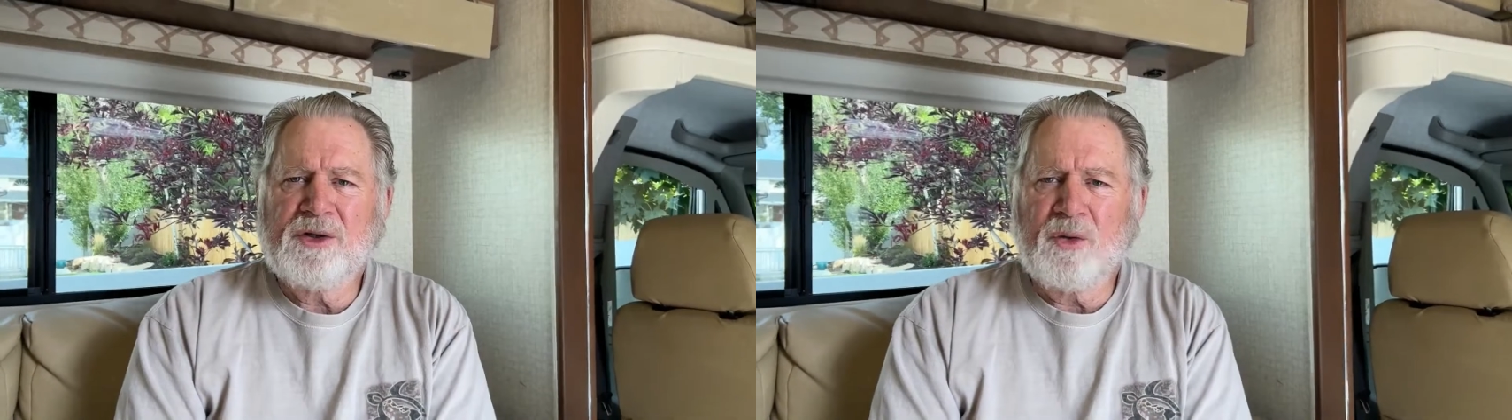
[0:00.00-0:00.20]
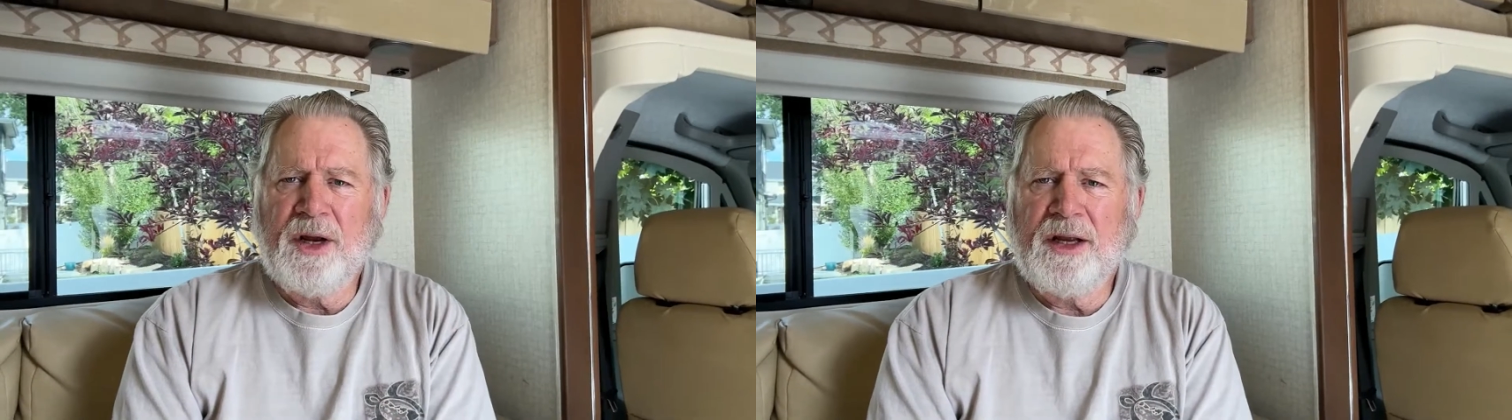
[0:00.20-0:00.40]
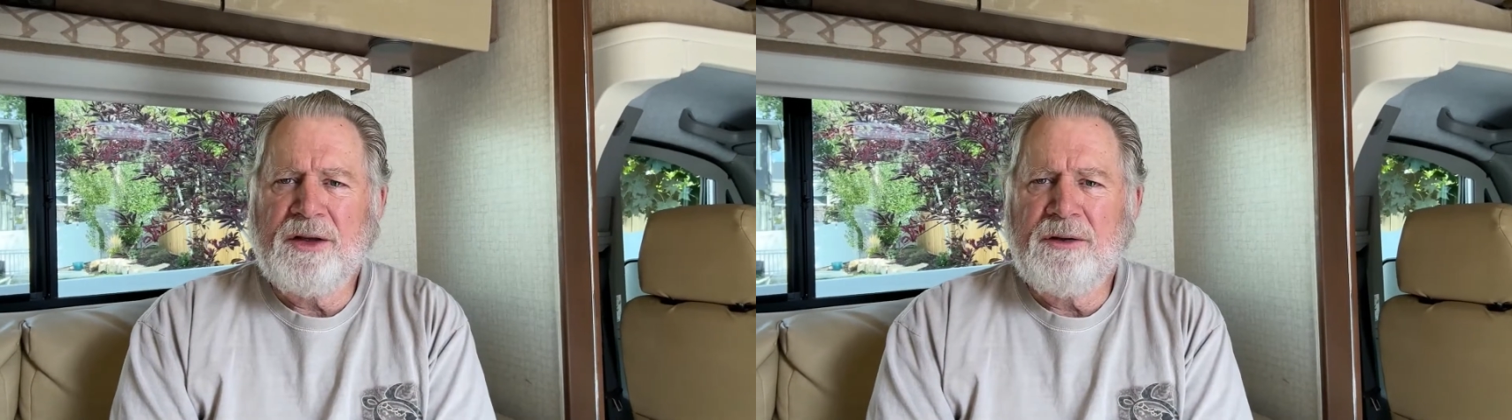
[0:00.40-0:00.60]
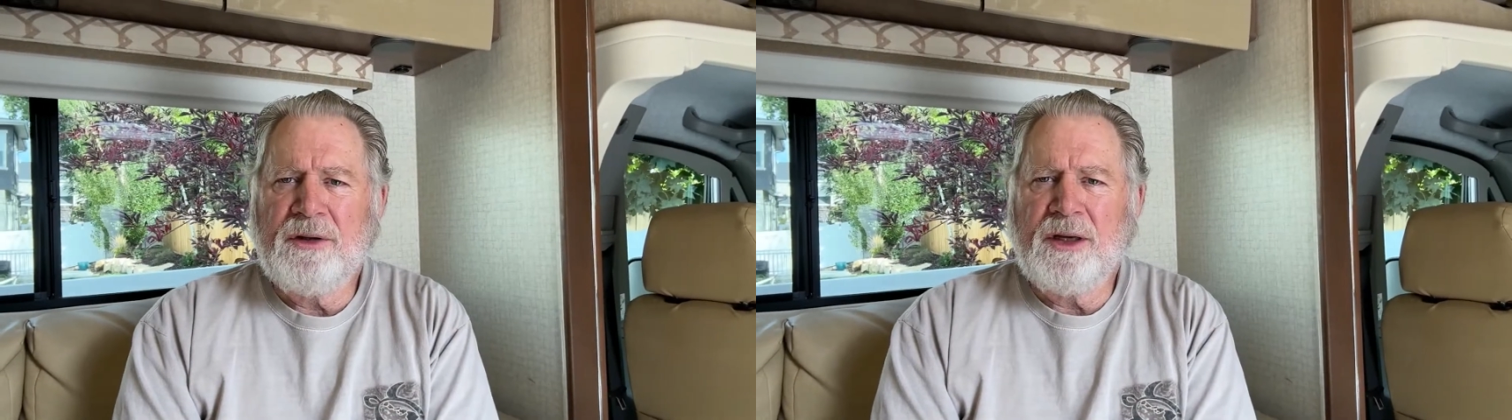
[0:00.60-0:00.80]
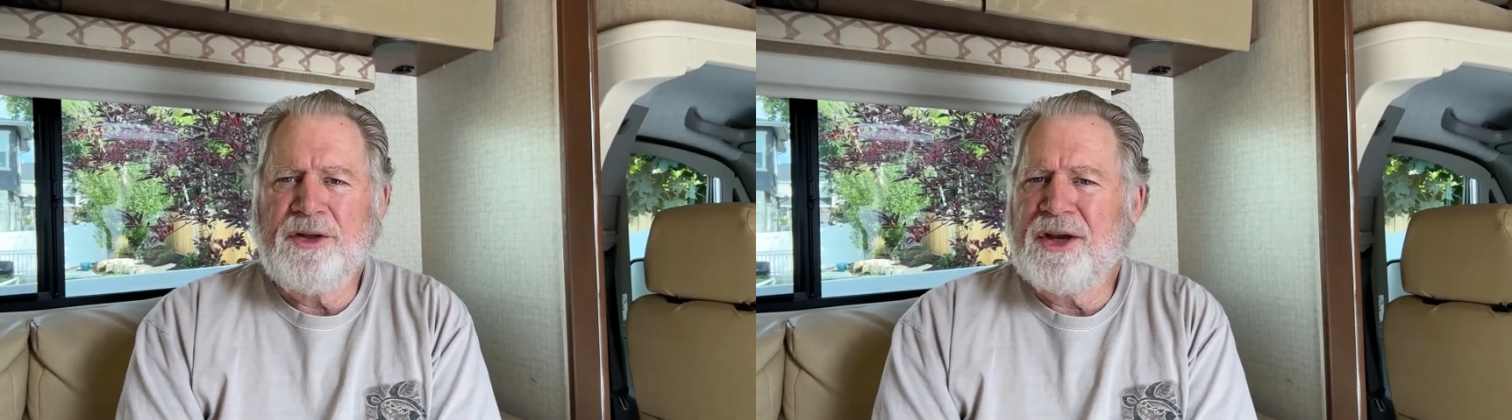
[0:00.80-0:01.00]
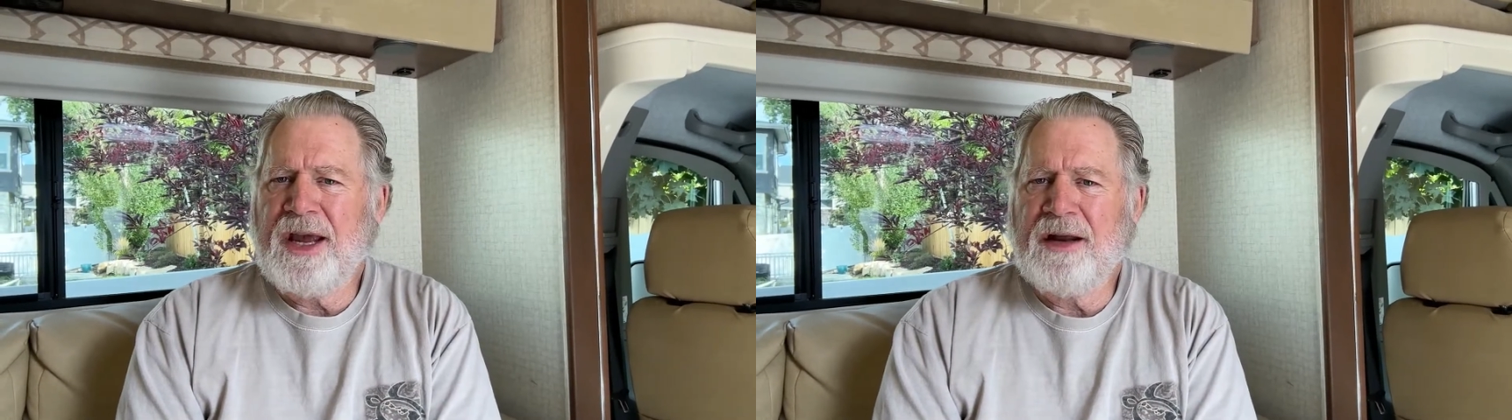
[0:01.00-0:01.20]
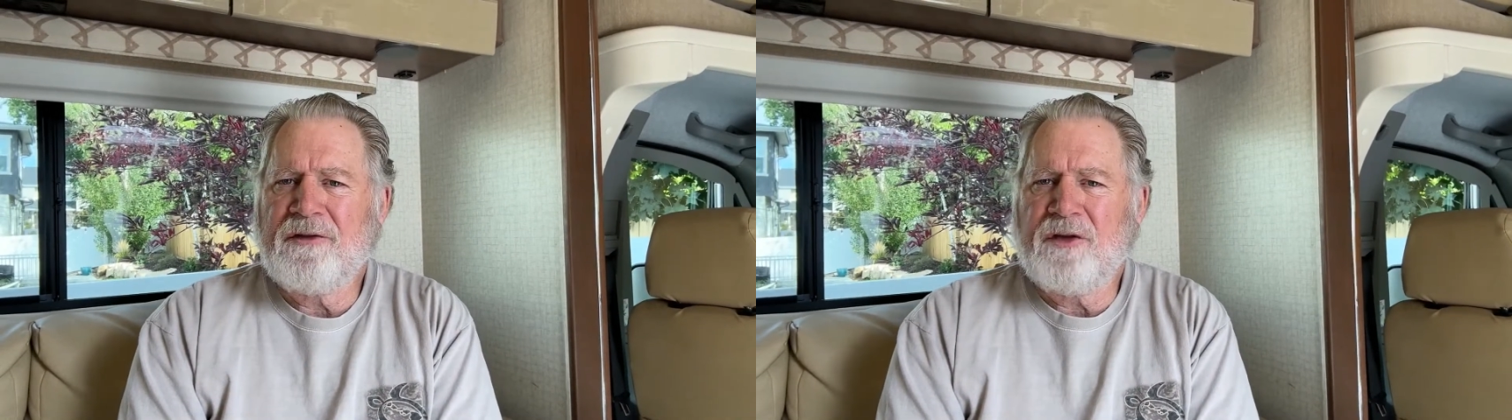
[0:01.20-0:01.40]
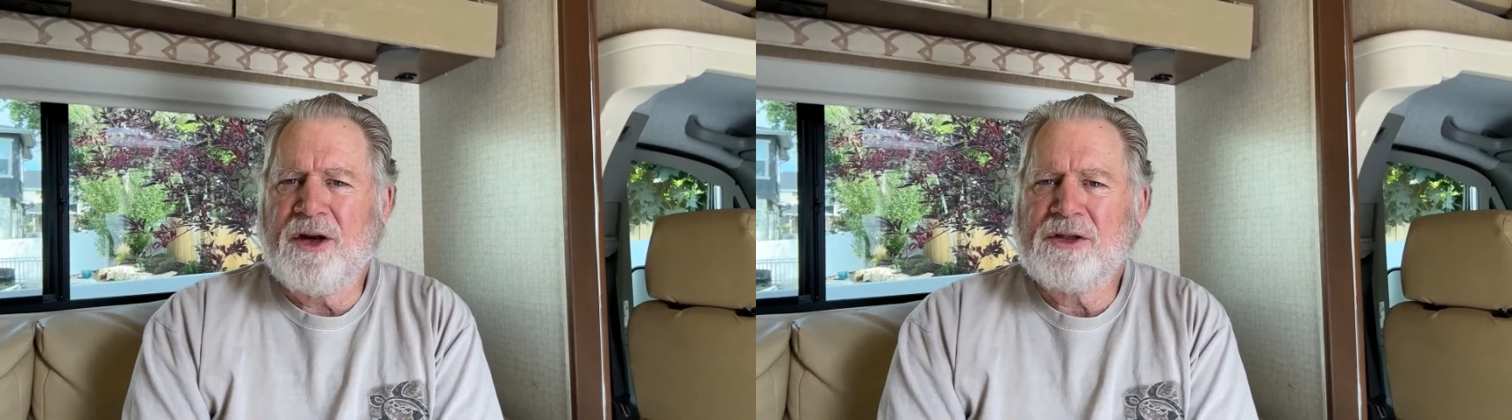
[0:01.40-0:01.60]
red, you can't
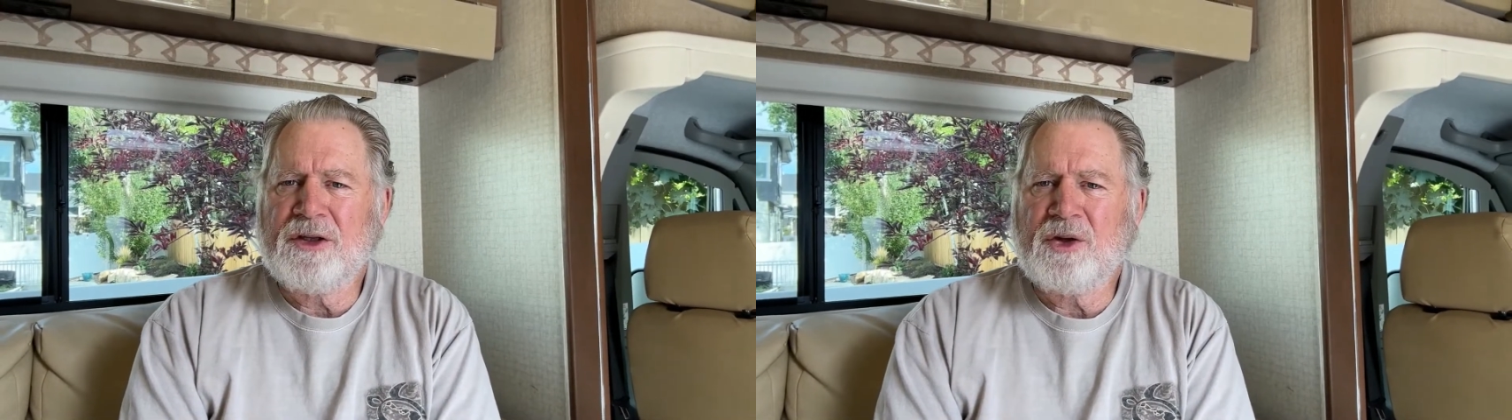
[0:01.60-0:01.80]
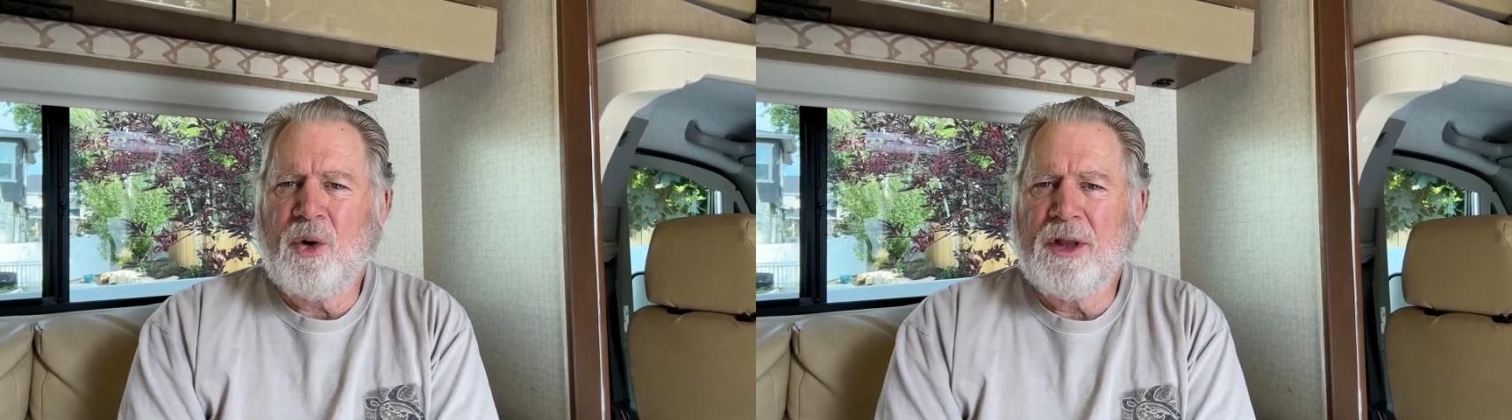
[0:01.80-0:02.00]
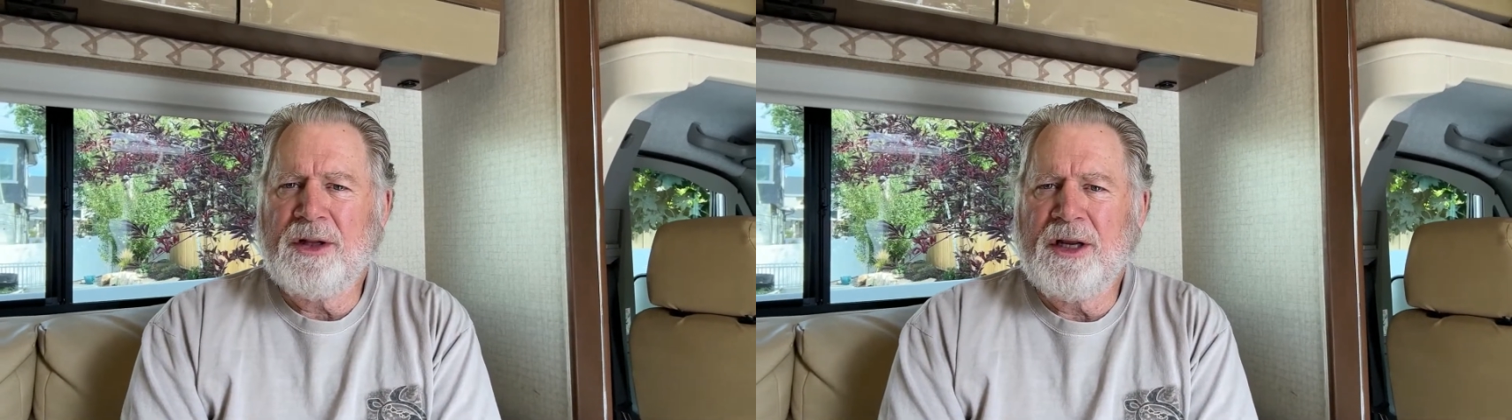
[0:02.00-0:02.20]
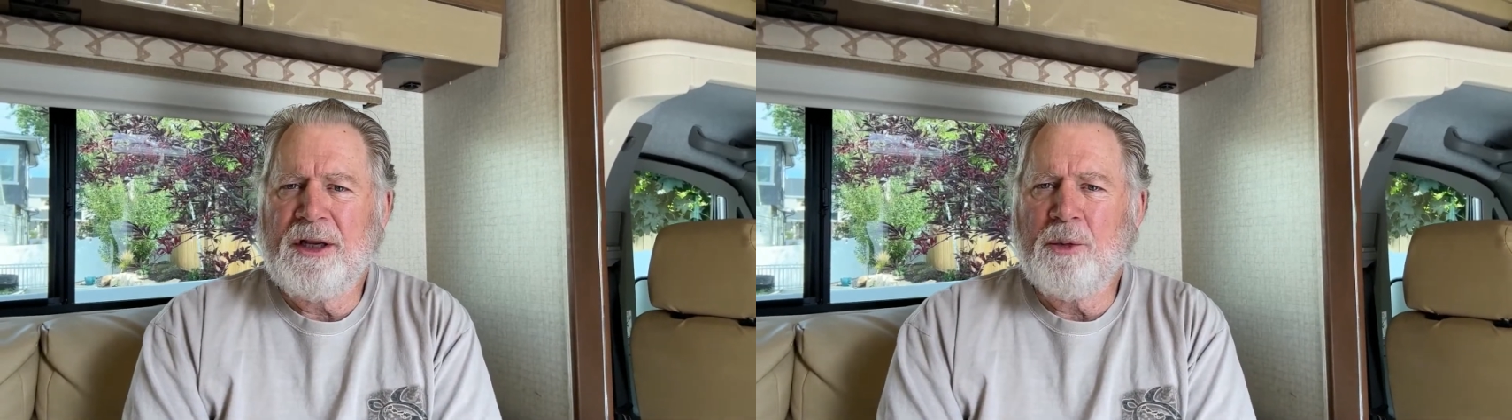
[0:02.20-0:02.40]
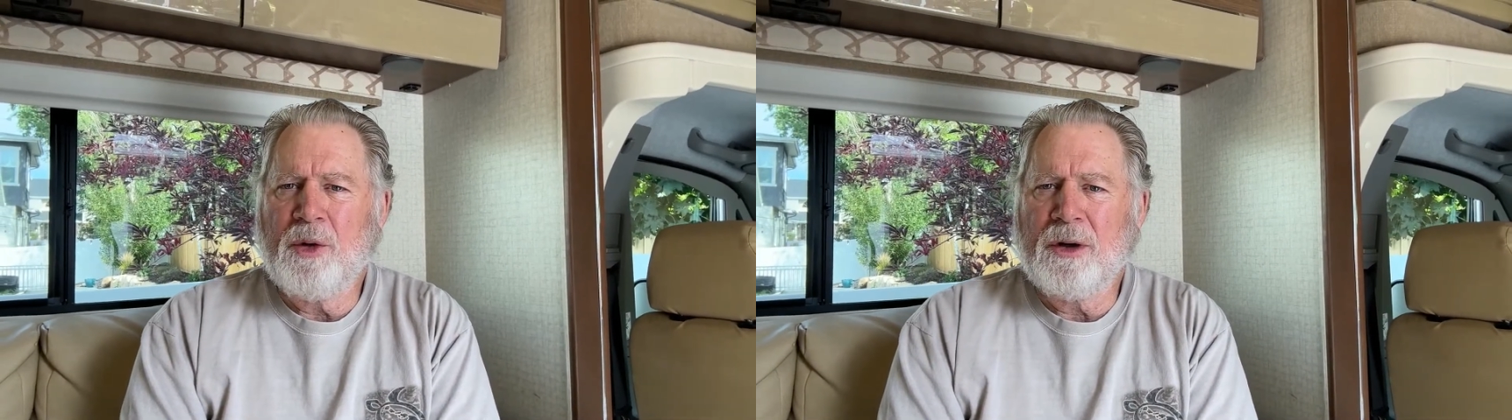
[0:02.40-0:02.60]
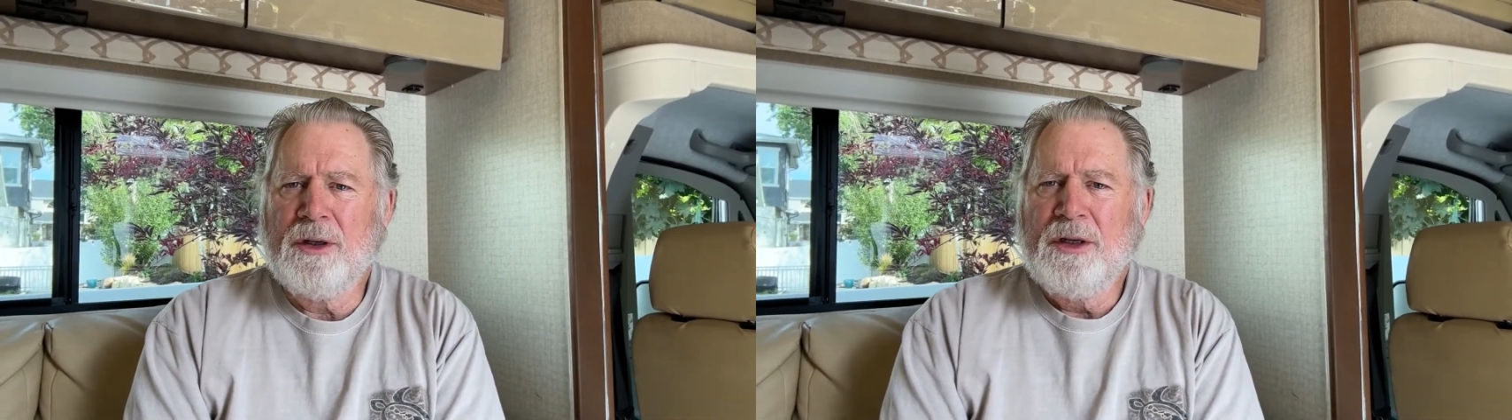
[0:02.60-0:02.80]
flush the toilet anymore.